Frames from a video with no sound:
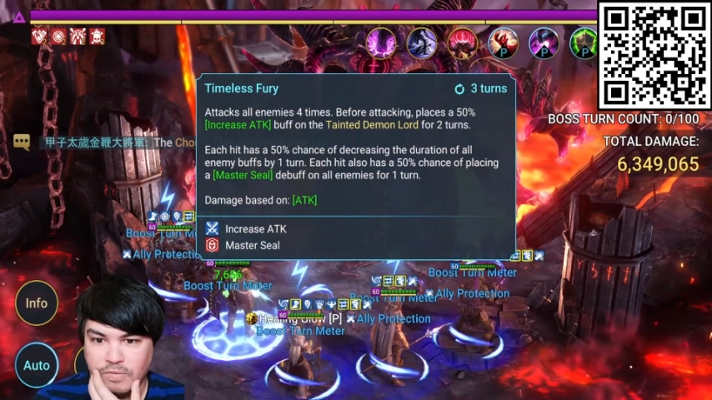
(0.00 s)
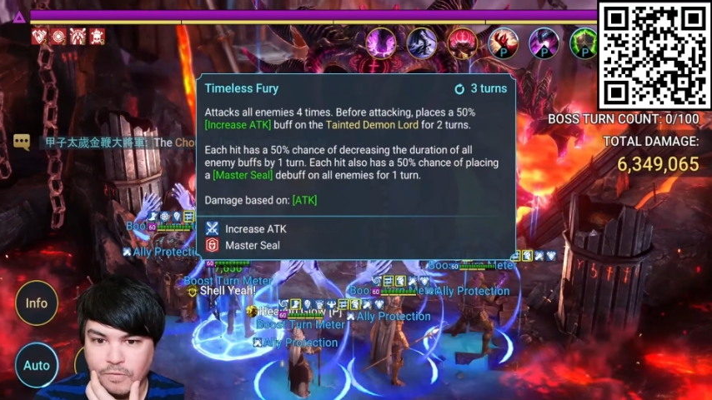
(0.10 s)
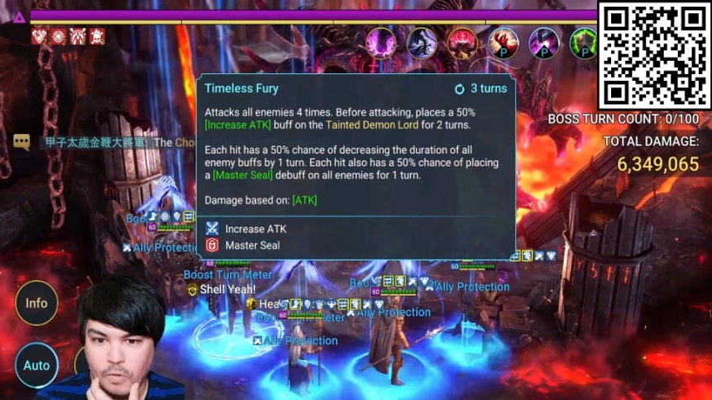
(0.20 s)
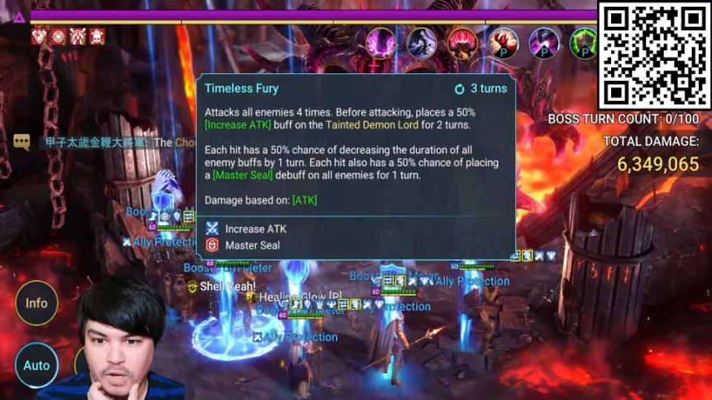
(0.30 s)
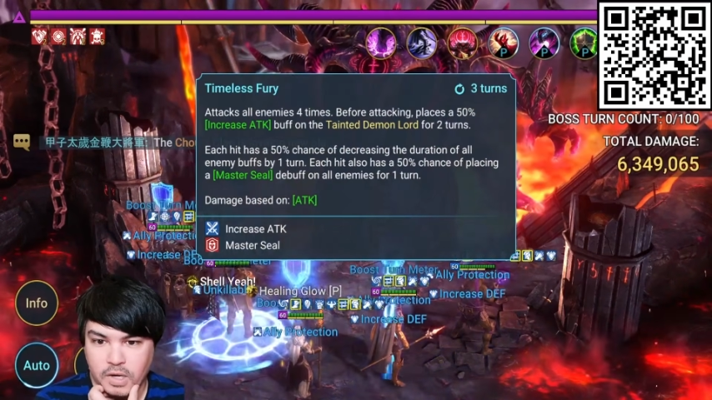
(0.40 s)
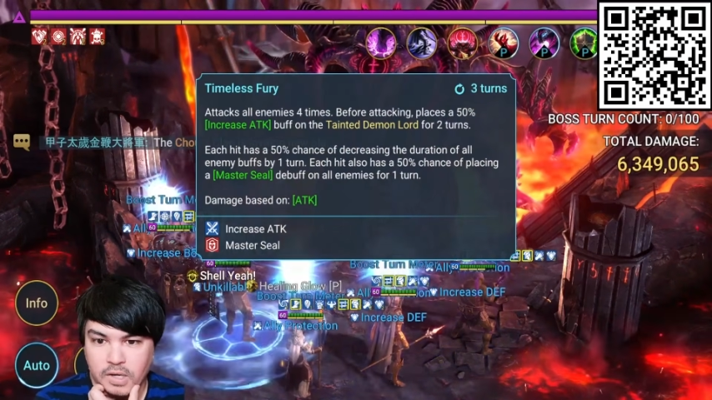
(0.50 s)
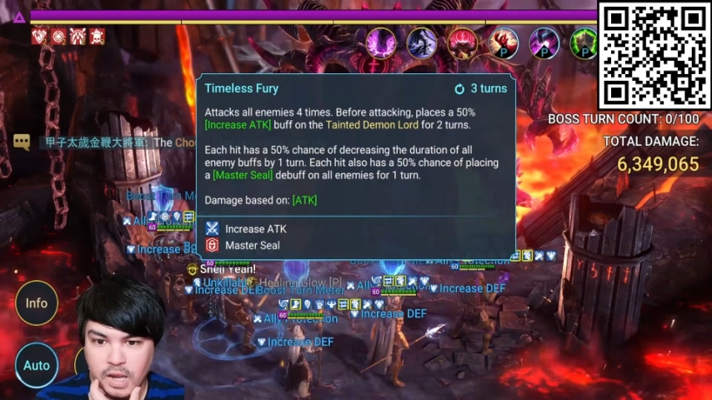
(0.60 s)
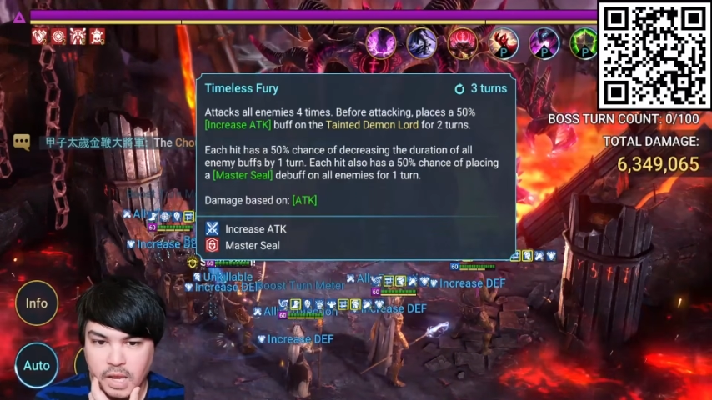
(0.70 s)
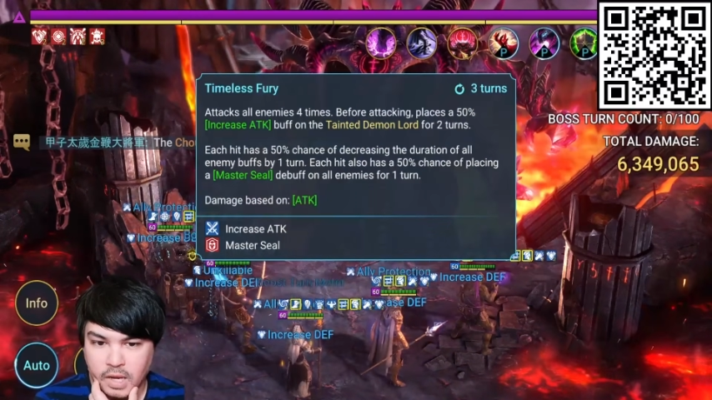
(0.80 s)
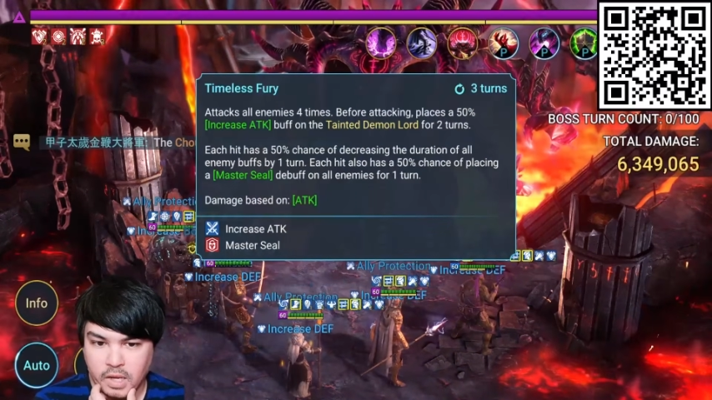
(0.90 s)
A 4-hit
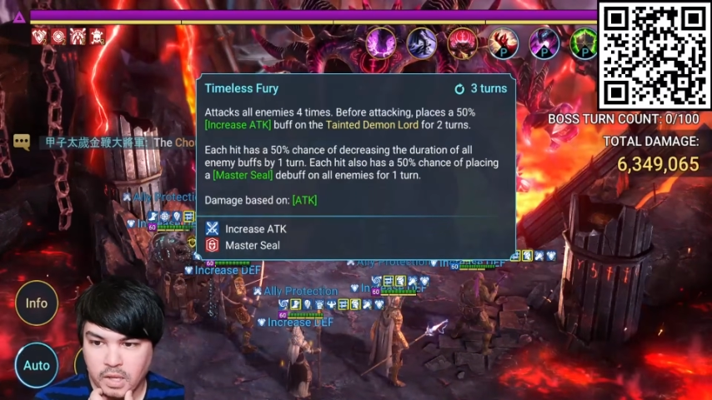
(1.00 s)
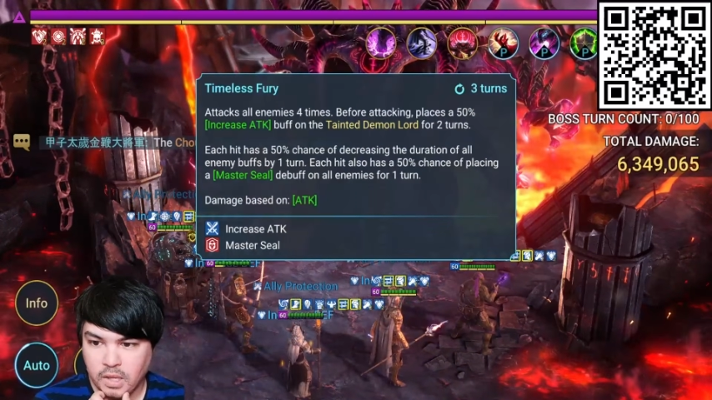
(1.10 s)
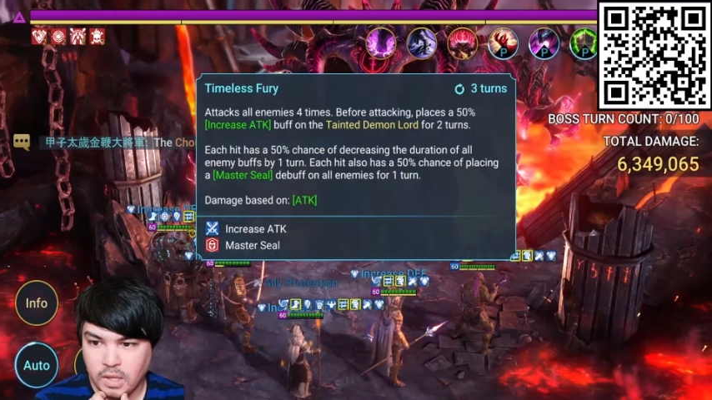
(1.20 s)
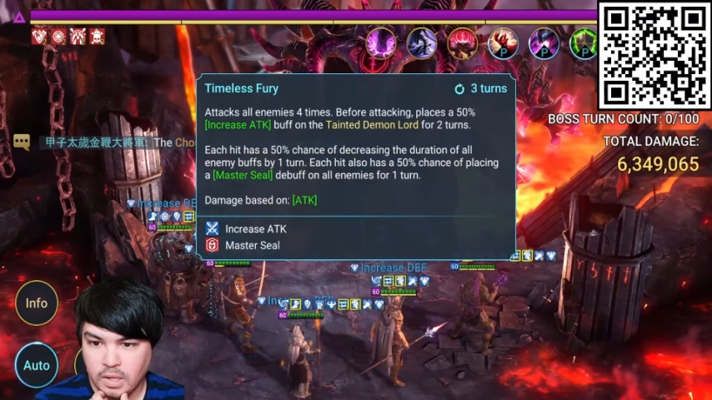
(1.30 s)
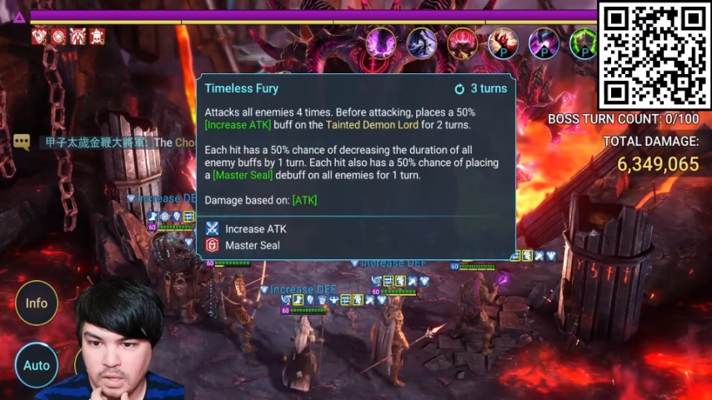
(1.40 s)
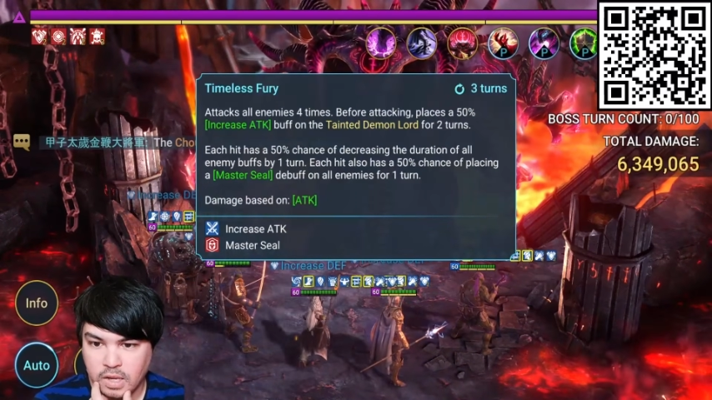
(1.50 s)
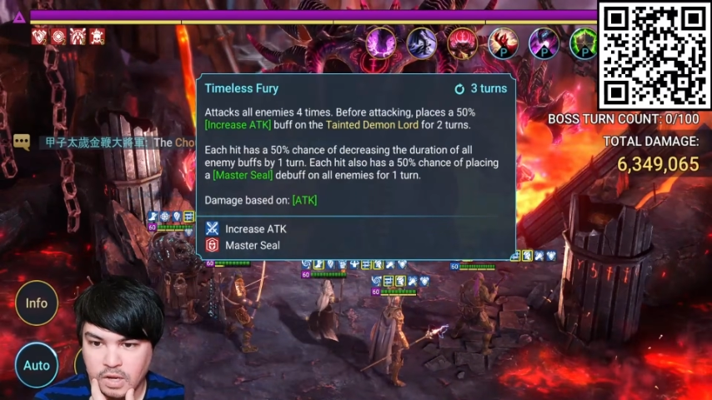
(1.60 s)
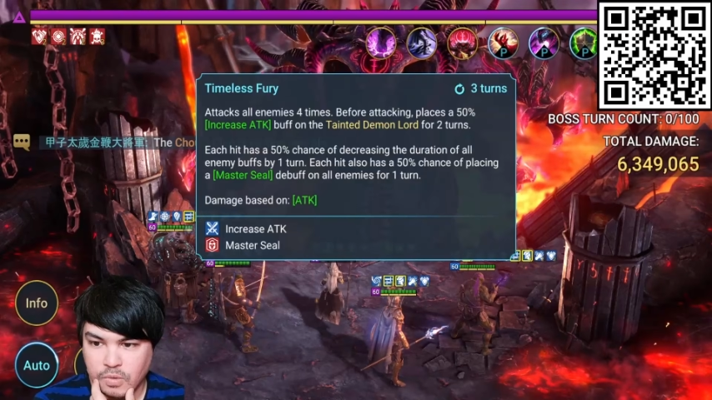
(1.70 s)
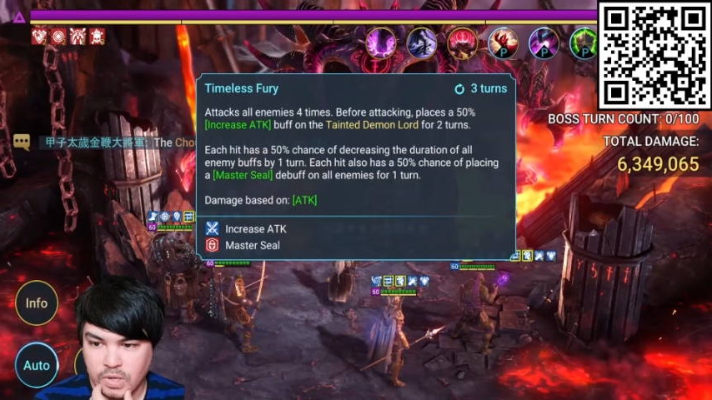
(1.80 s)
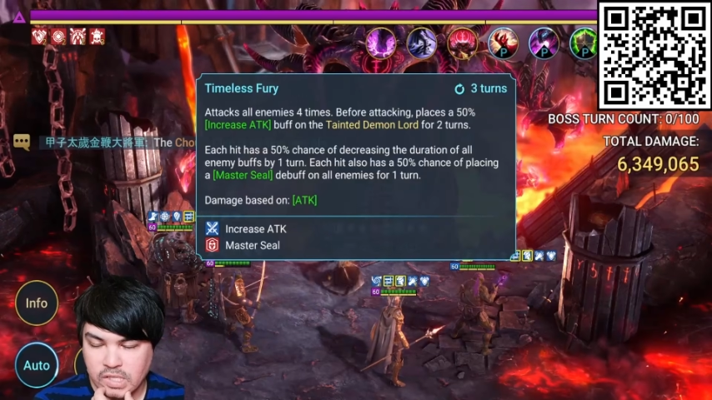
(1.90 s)
attack,
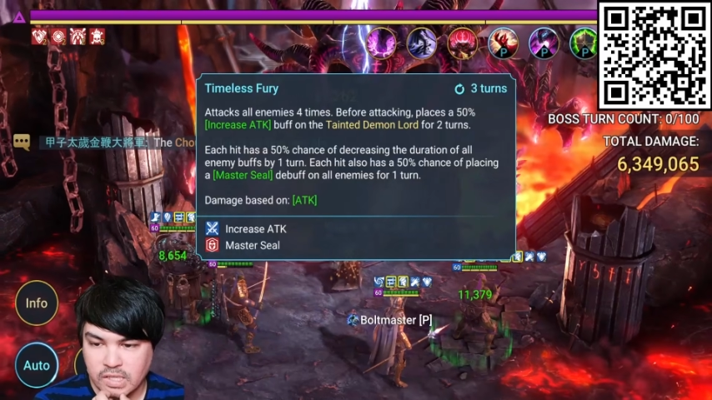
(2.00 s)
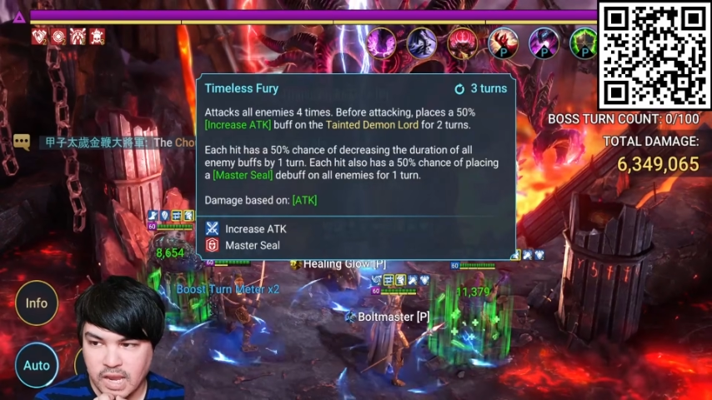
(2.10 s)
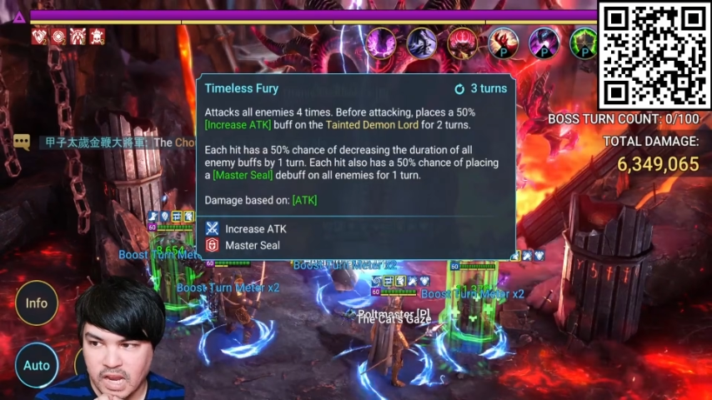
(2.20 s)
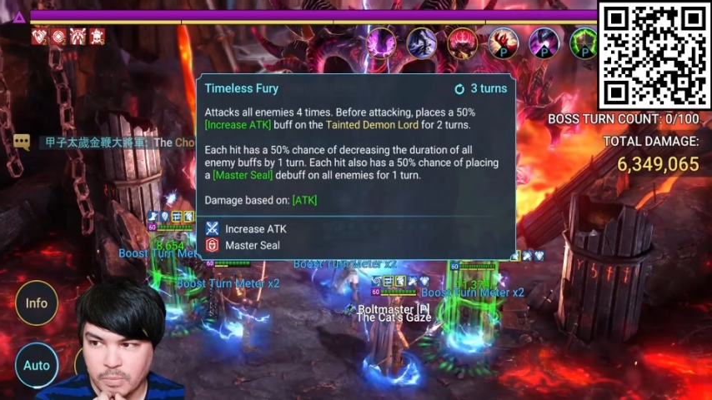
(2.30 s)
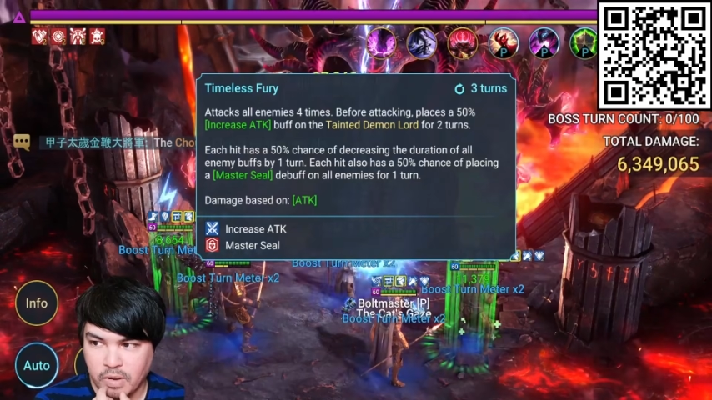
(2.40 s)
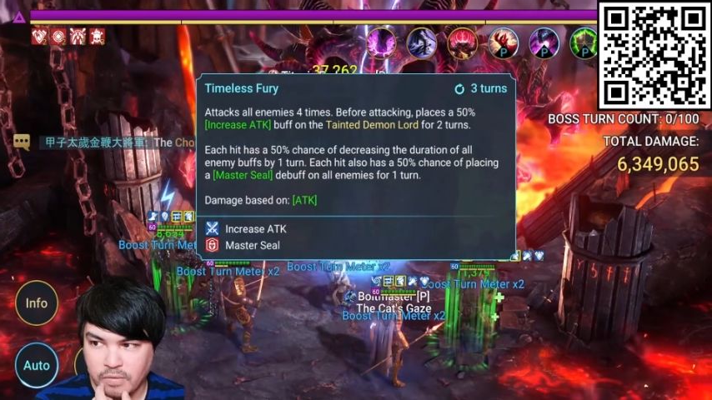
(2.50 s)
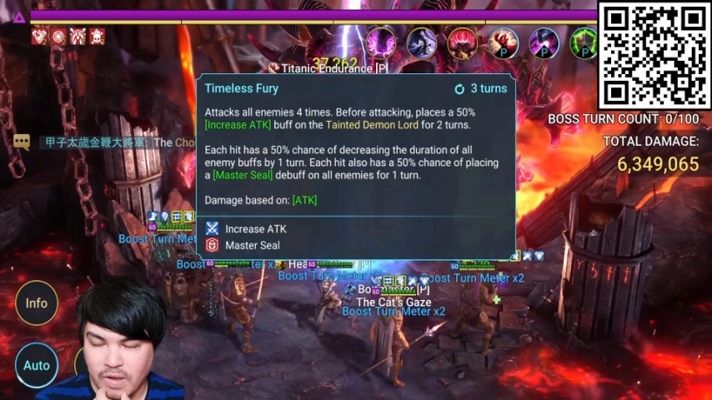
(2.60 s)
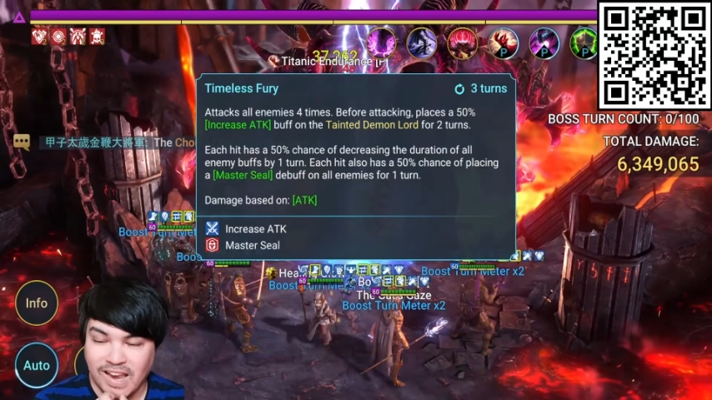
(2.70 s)
increase attack buff.